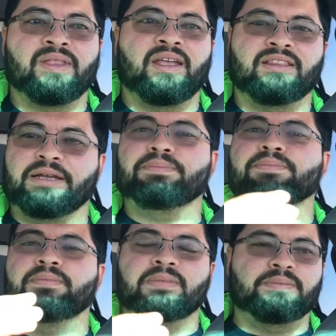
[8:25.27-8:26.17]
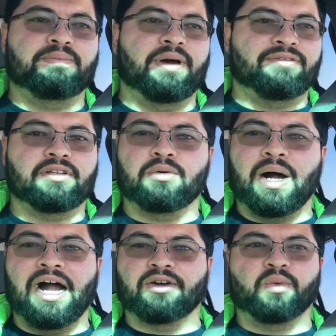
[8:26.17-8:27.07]
like Buffalo
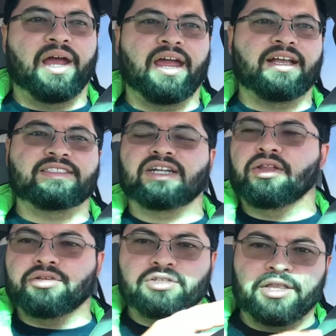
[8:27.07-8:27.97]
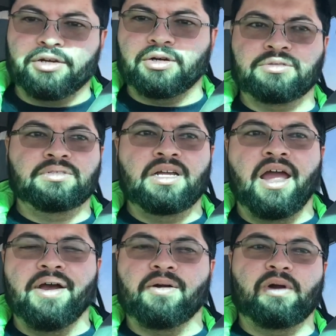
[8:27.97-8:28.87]
Wild Wings and all those other
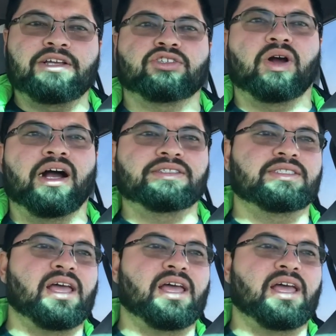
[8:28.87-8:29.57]
restaurants.